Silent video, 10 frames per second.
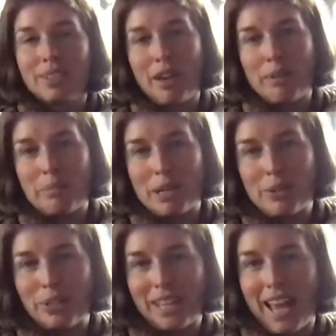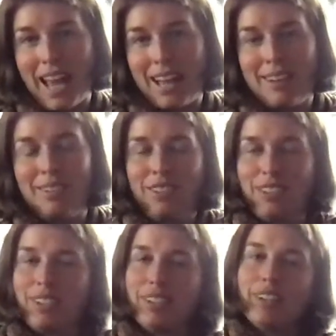would be cool to add.
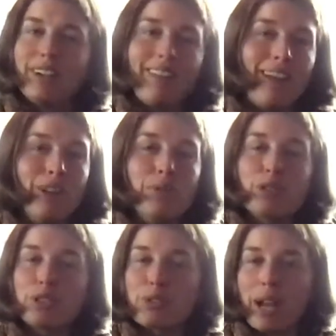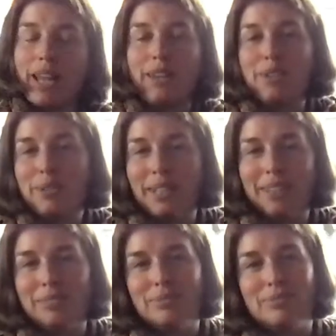And then you just try to do it.
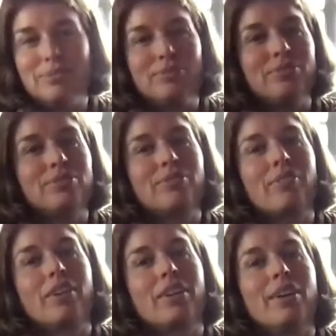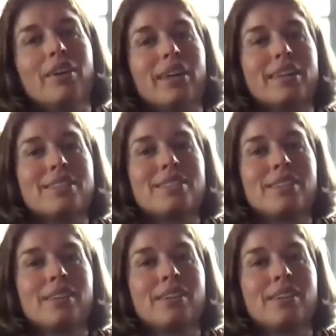Here it is.